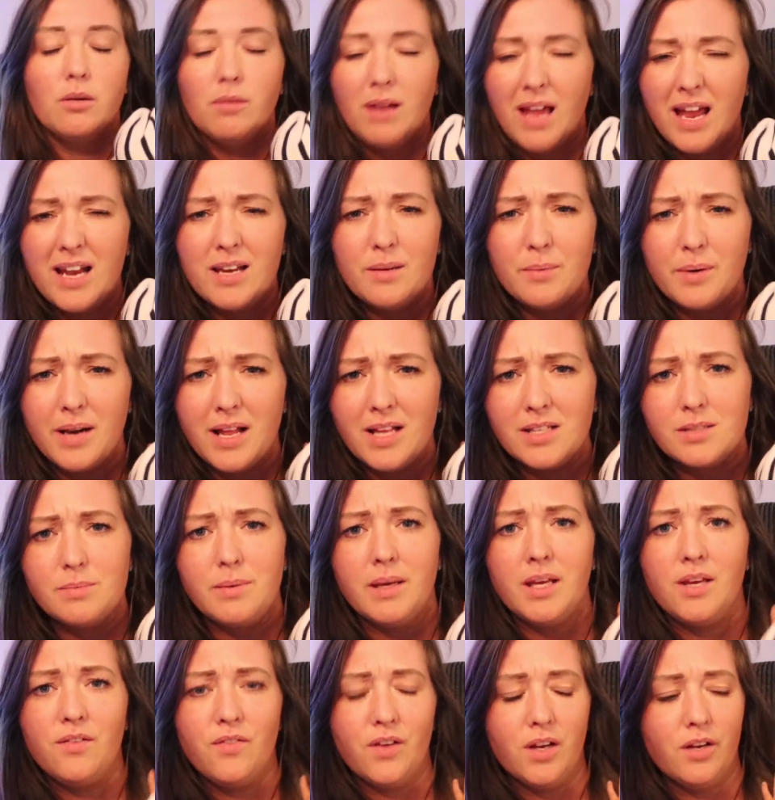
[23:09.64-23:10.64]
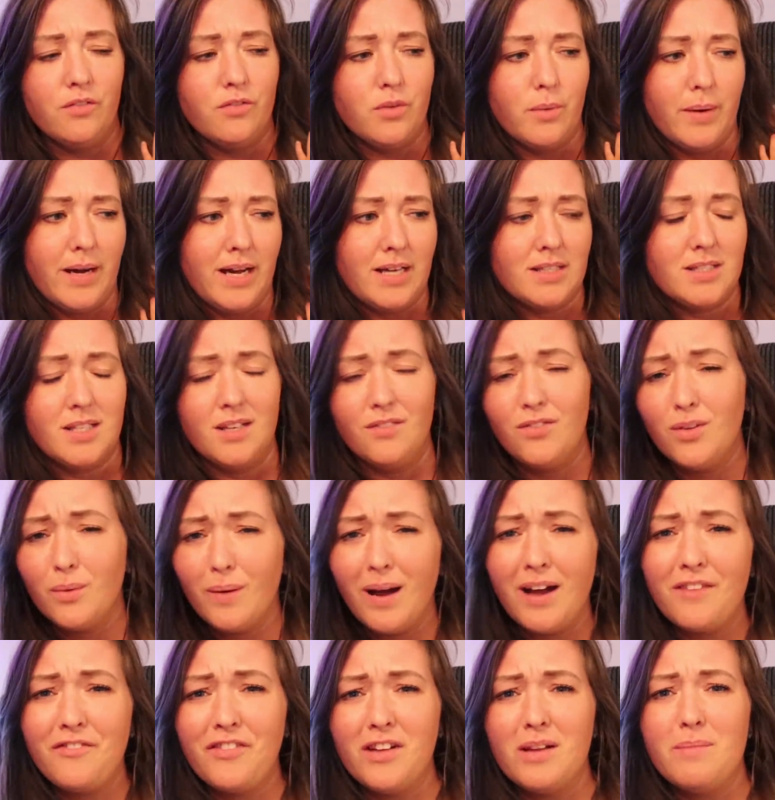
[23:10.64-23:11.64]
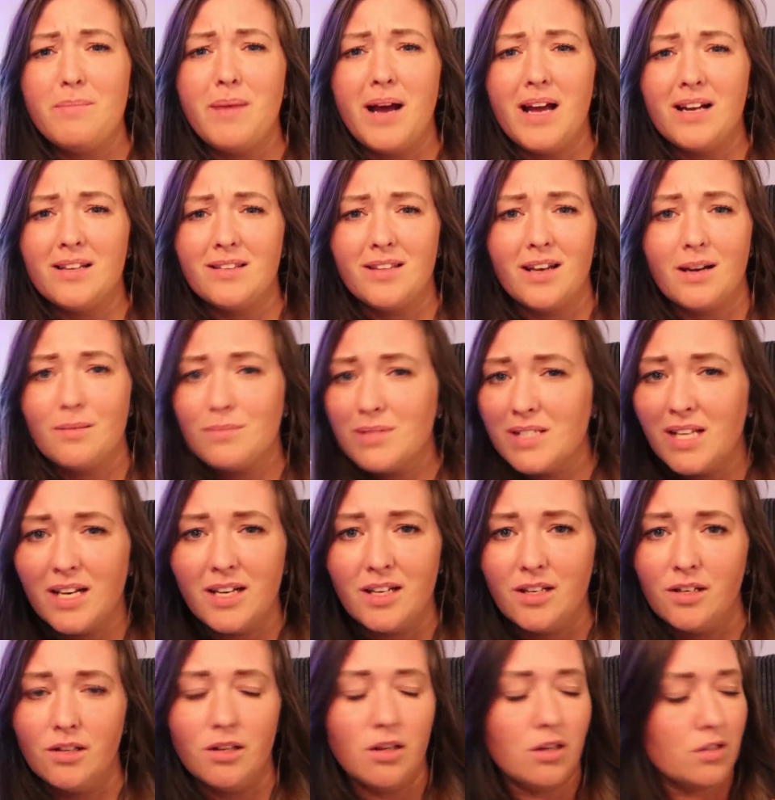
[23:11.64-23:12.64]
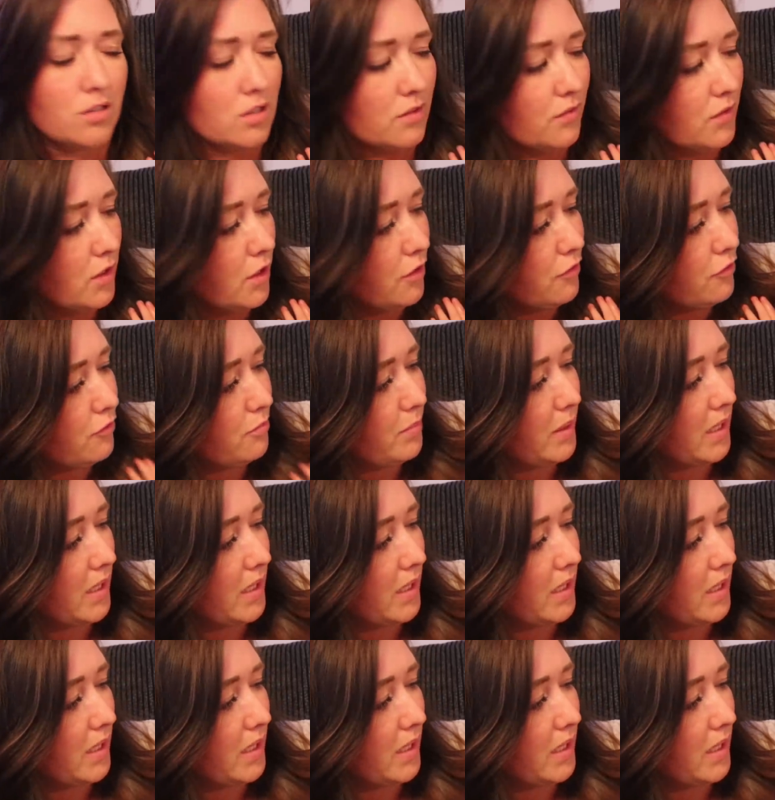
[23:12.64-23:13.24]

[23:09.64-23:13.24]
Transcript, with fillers: don't let anyone else make you feel otherwise. And if you are feeling bad, then I'm sending you lots of love